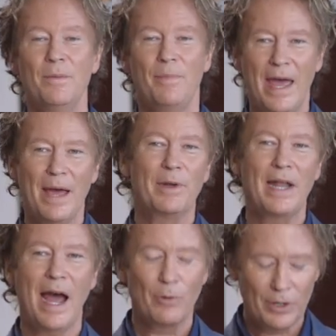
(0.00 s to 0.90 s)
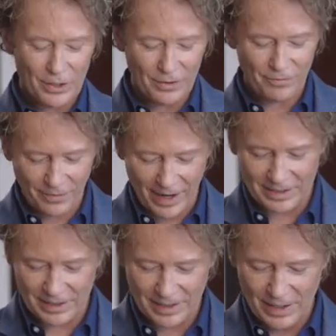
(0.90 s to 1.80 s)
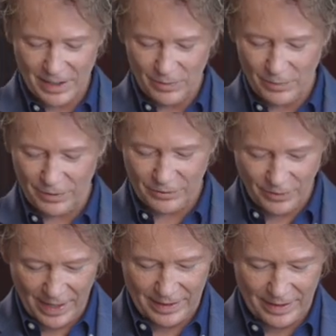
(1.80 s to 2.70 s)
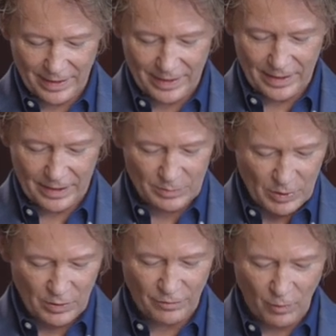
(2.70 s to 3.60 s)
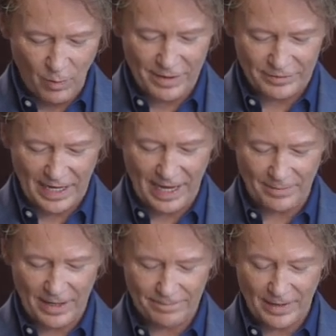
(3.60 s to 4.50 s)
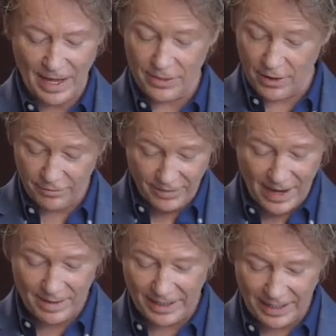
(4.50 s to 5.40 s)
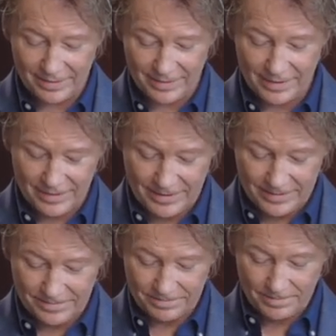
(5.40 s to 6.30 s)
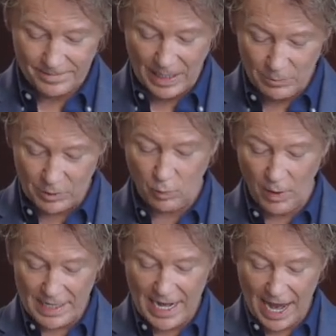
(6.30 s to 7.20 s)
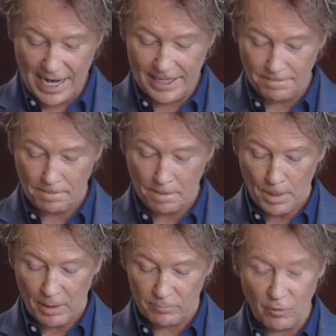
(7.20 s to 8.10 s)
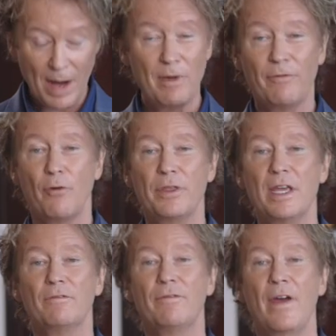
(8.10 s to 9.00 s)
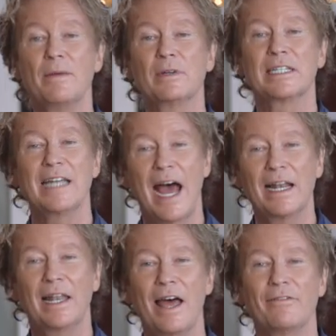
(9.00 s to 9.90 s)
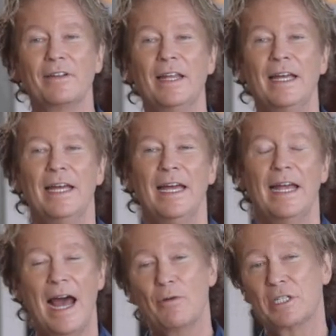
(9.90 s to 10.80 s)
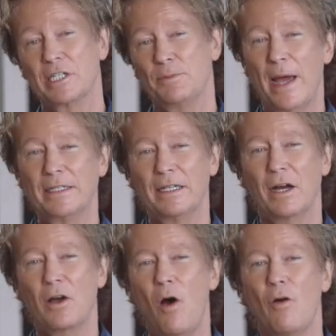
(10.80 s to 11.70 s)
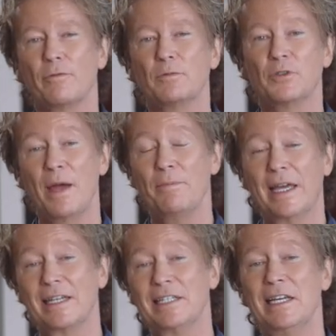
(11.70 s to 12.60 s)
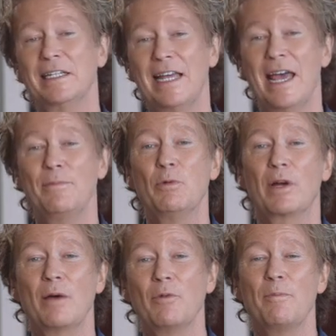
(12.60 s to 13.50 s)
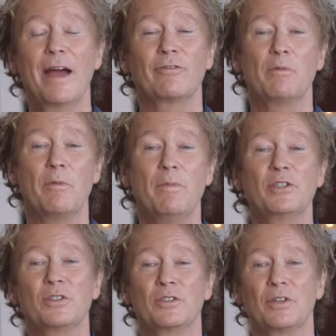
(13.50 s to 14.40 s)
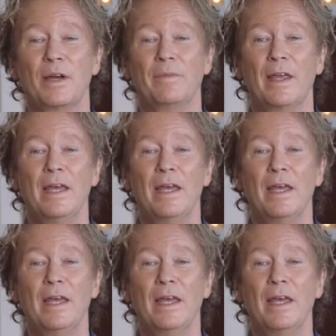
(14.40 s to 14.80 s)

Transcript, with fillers: Pam and I were good friends with Trent and his beautiful wife, Tammy, and their family. It was one day right before the infamous nine eleven, and I was expecting a call from Trent because he and Tammy were coming back from a missions trip.